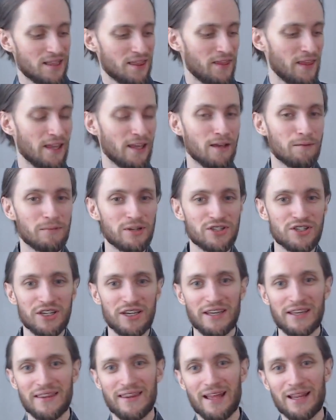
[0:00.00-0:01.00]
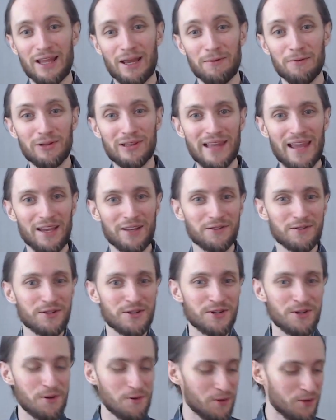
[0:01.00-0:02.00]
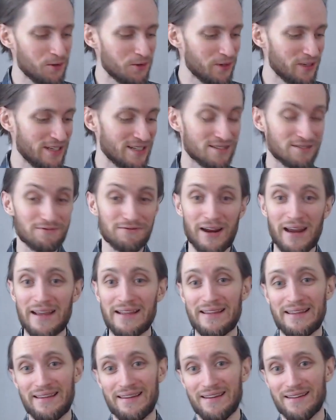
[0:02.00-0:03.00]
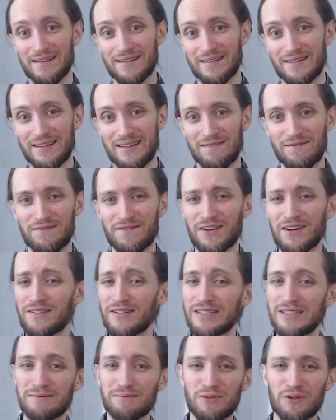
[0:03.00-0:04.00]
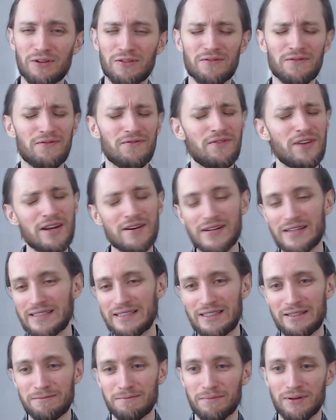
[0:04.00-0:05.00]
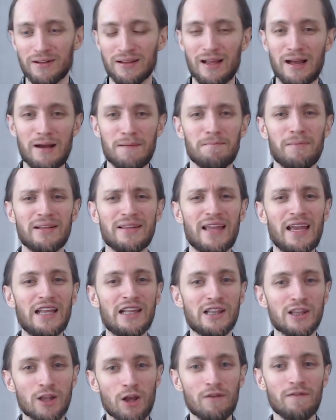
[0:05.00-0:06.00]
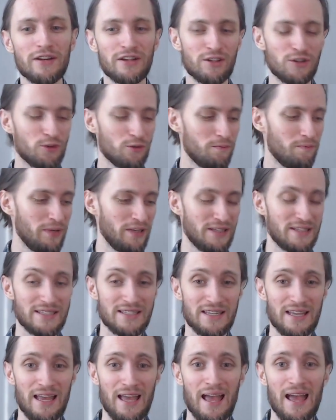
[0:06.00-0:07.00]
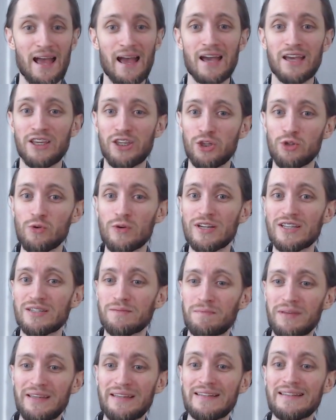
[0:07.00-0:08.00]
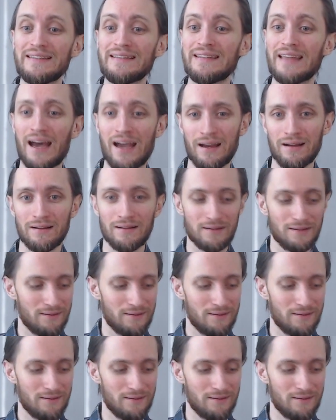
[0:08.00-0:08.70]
thingamajiggy that I would like to show you is right here. Very small, very simple, but I love it to bits. A USB dial.